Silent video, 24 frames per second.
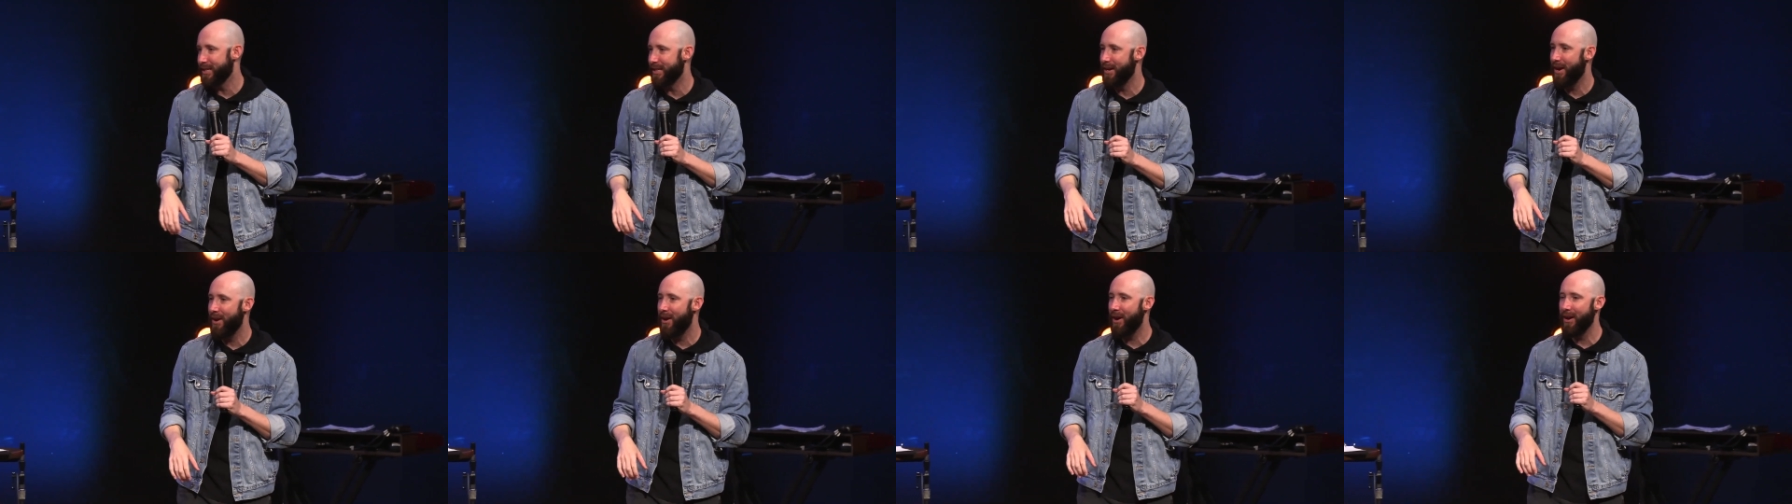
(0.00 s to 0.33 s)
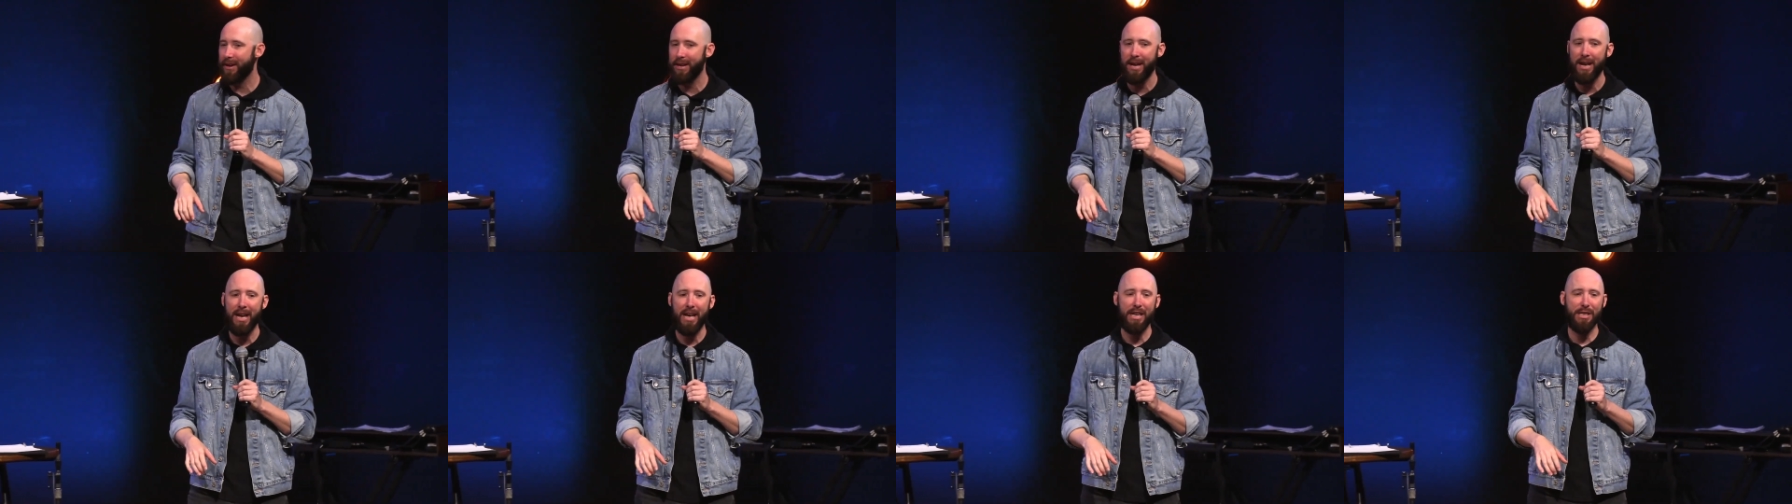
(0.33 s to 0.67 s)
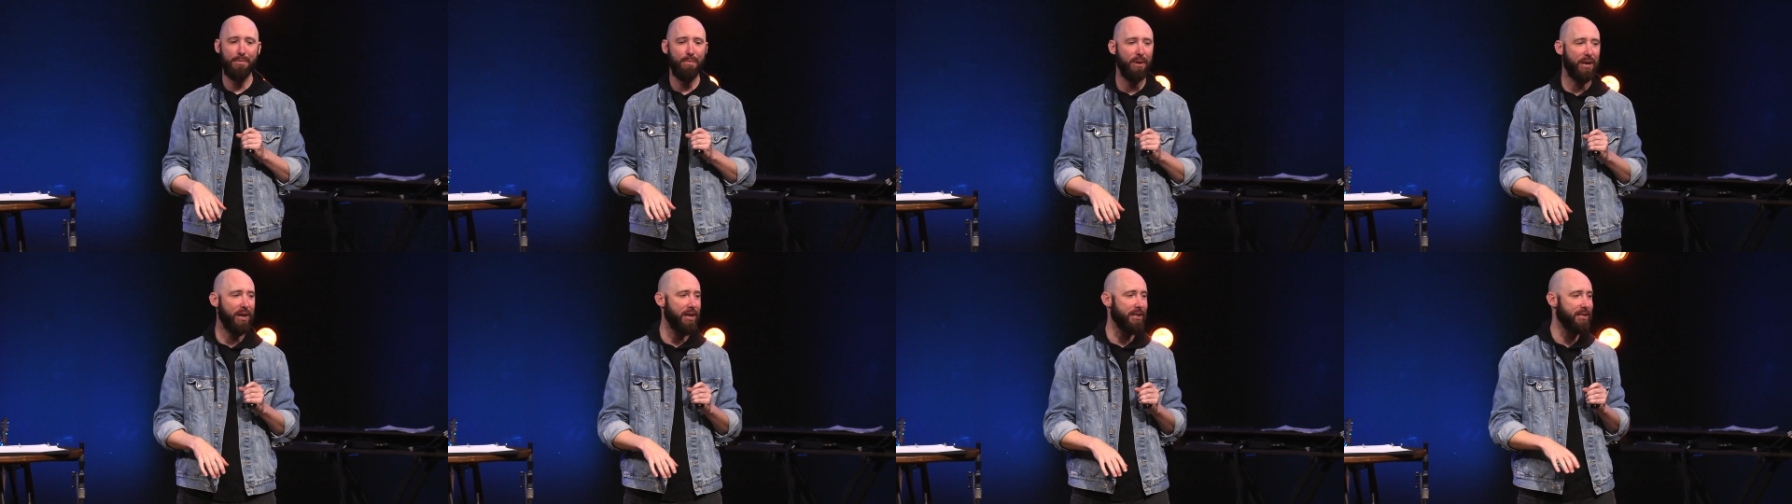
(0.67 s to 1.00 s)
God, it's
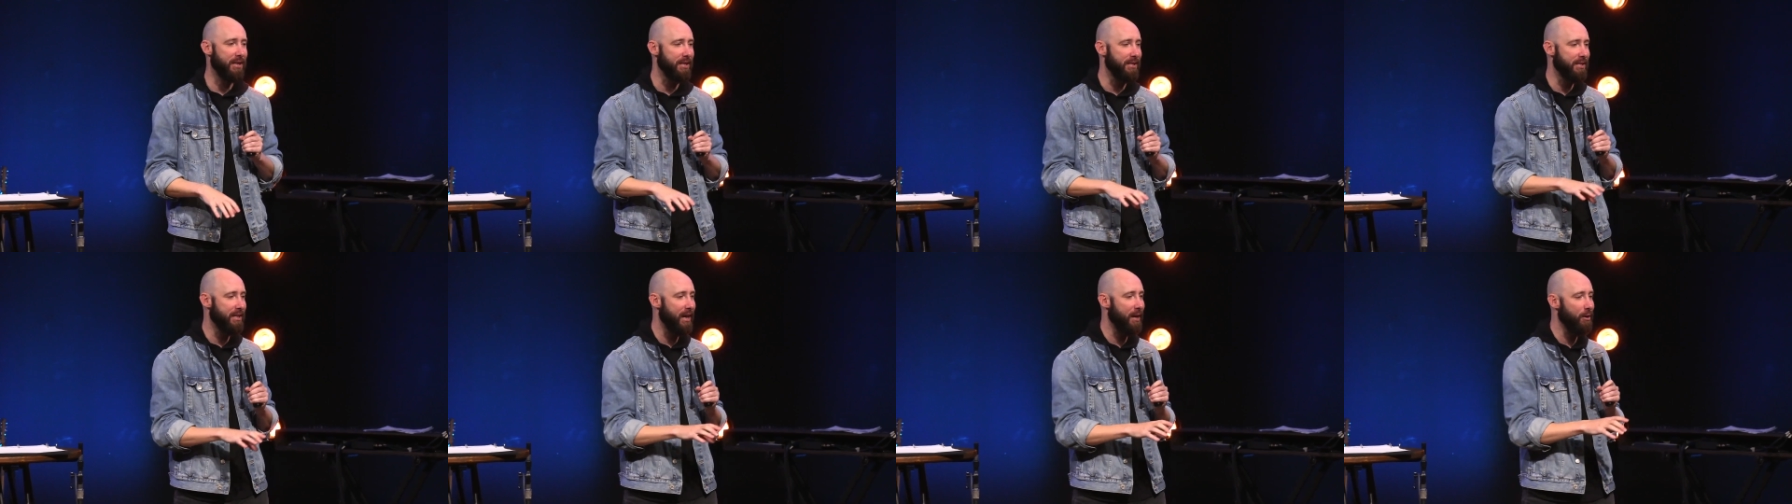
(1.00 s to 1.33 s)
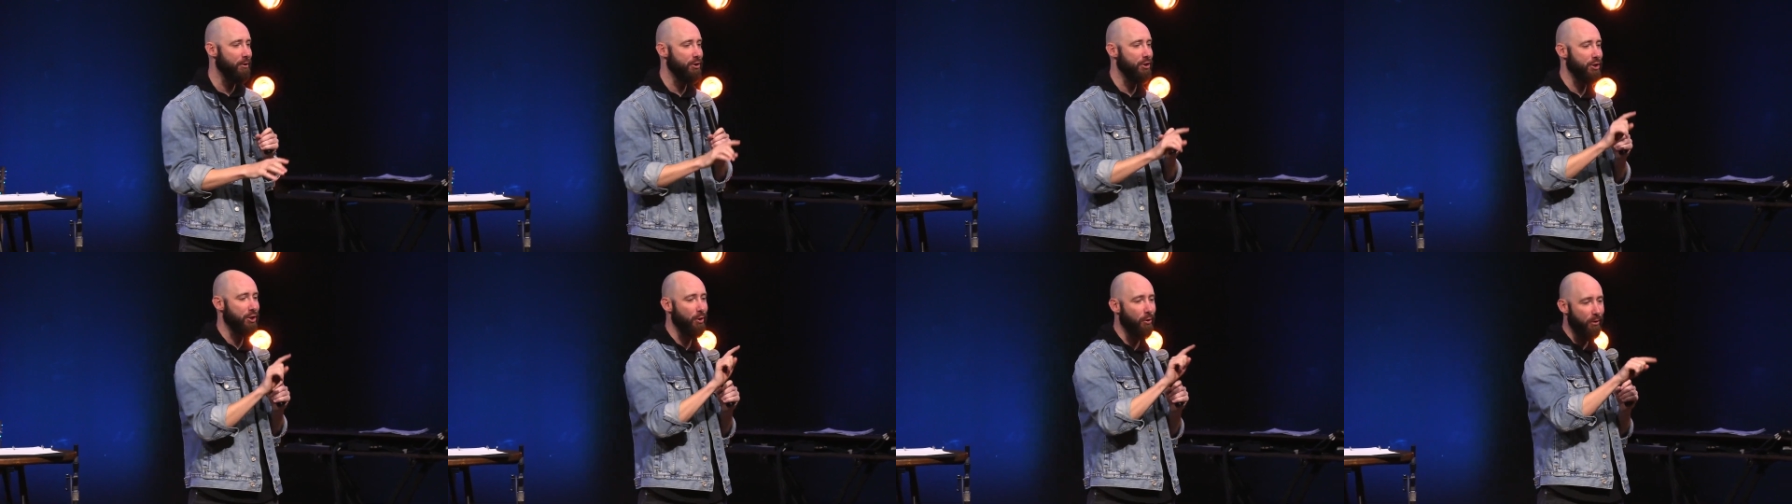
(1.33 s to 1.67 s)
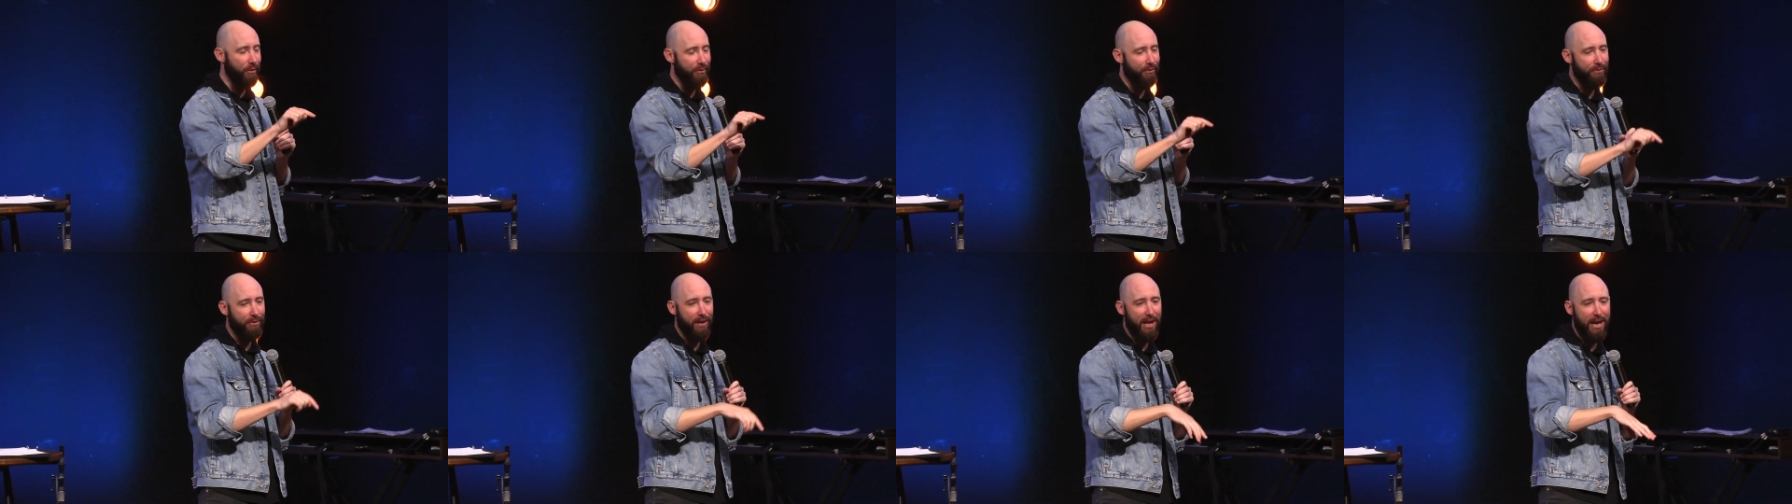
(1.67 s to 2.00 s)
because it tells your
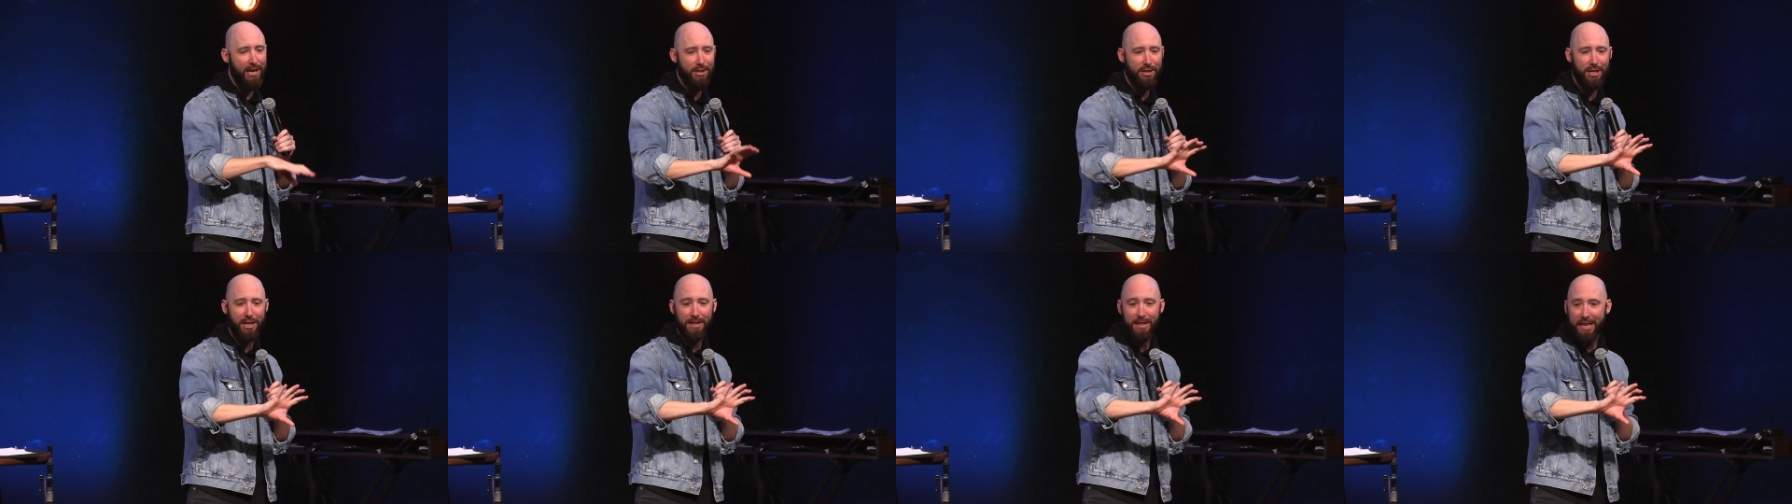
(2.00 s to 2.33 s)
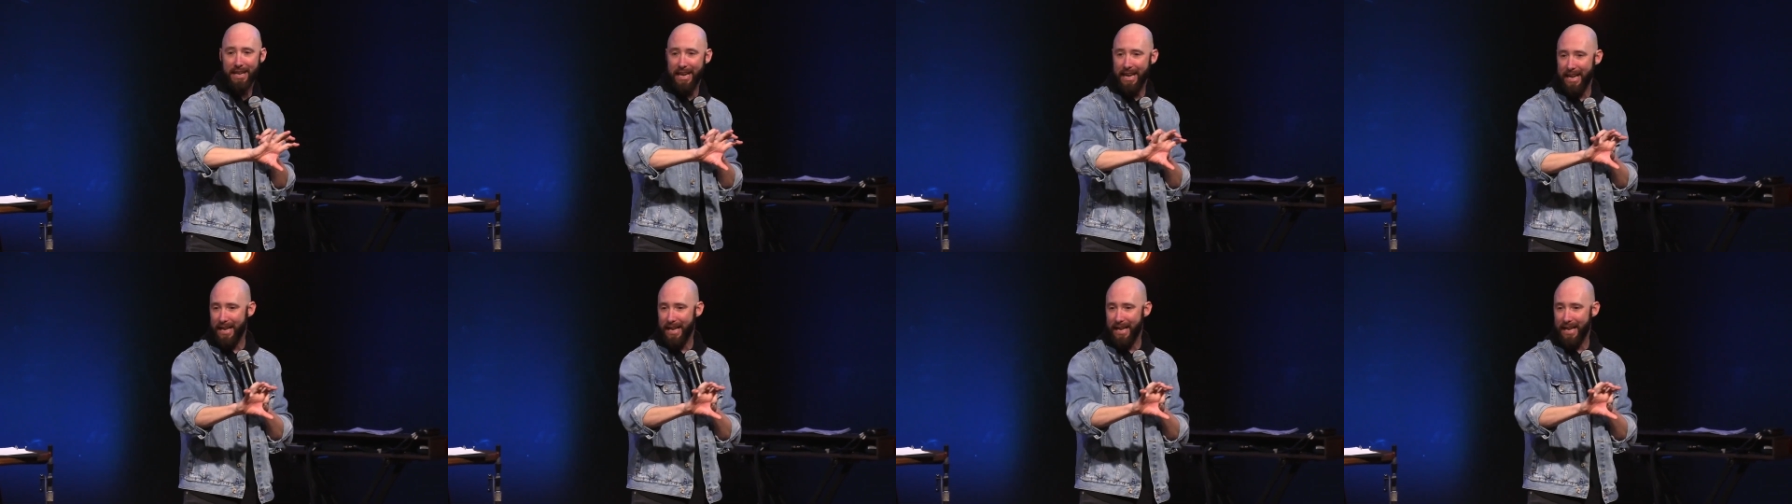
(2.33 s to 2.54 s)
flesh and the